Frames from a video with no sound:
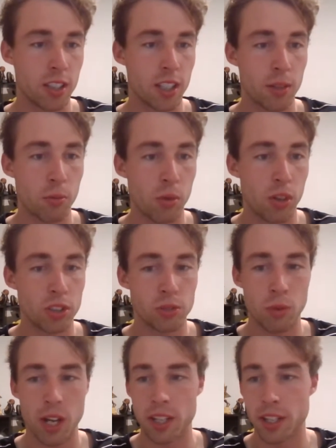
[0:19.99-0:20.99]
It was
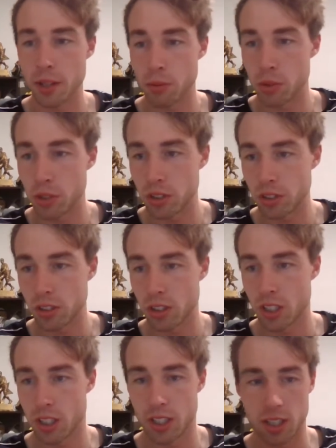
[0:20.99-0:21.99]
one that was,
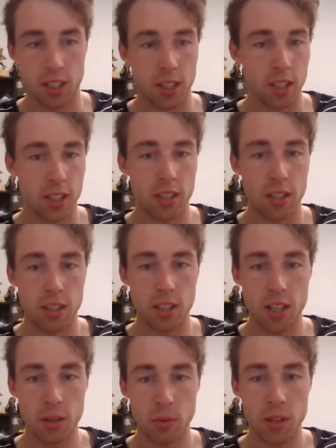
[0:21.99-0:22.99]

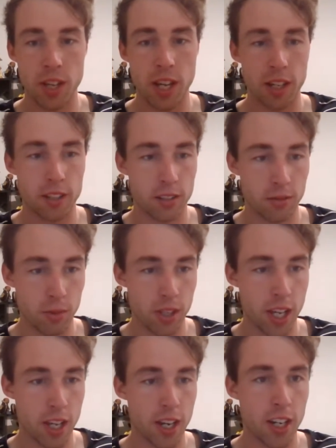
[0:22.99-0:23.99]
without
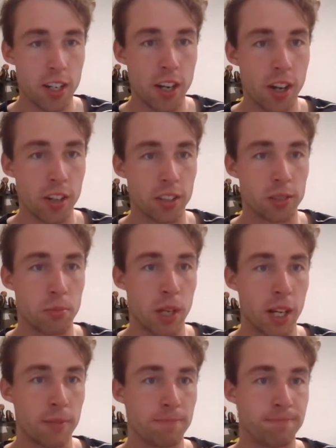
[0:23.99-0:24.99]
any notice.
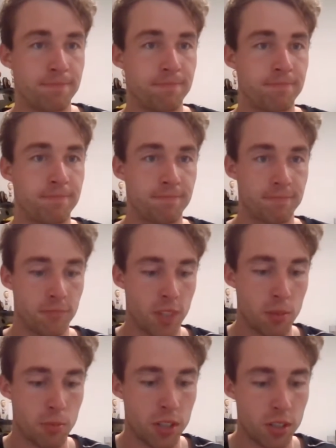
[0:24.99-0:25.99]
But
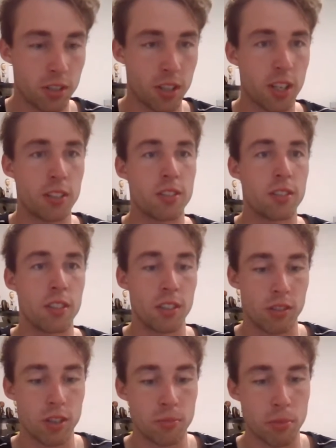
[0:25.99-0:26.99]
let me just get this in the
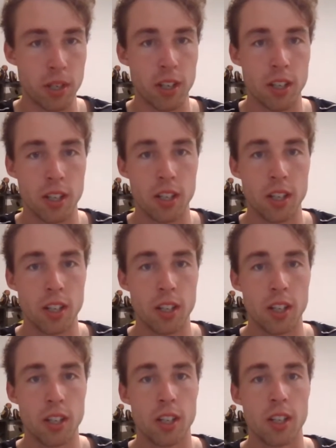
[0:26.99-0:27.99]
group.
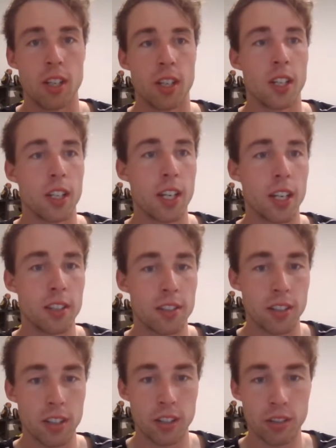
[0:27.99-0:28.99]
Get this
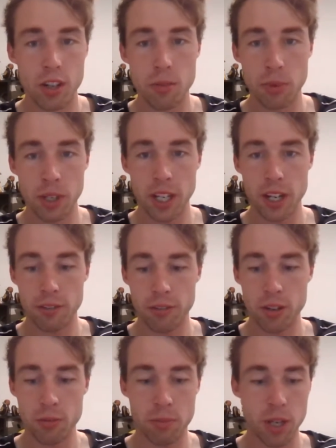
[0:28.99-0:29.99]
in the group and get a
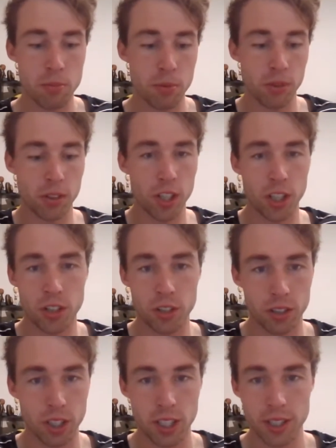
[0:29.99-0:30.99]
few people
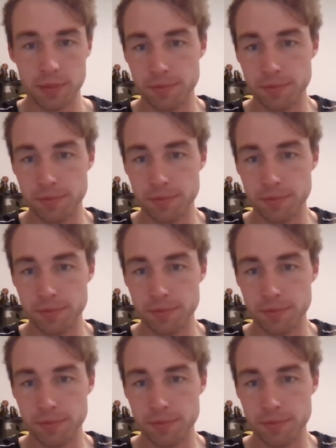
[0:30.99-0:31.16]
along.